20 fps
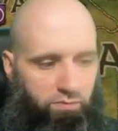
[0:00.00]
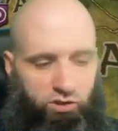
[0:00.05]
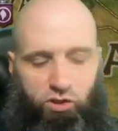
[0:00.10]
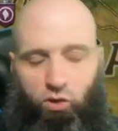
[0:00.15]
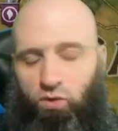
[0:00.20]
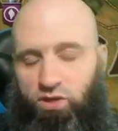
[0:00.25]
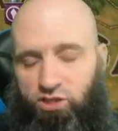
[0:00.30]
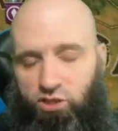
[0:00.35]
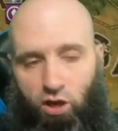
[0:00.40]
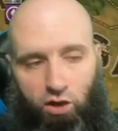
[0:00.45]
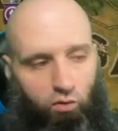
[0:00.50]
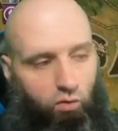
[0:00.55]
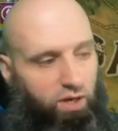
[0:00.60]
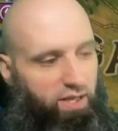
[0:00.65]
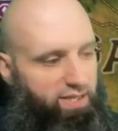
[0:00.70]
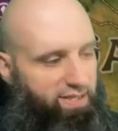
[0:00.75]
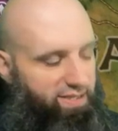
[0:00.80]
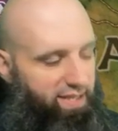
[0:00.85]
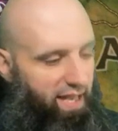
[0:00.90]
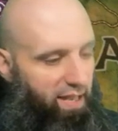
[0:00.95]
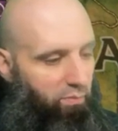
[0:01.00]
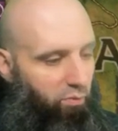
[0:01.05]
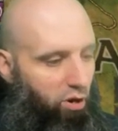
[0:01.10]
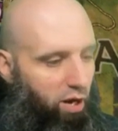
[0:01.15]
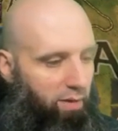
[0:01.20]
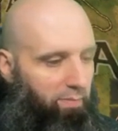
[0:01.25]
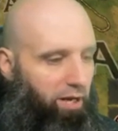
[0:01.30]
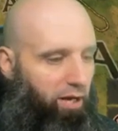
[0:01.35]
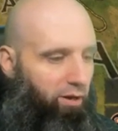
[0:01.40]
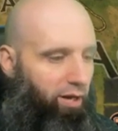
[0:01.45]
So it's not going to say
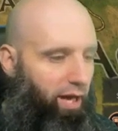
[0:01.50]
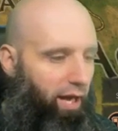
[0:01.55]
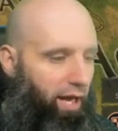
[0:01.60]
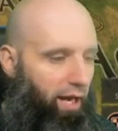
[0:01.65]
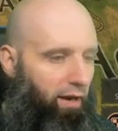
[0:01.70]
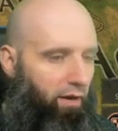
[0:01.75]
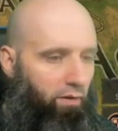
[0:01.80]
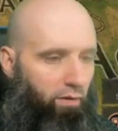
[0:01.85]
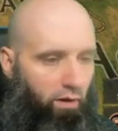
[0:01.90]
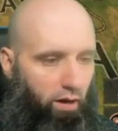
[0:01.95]
primary heir.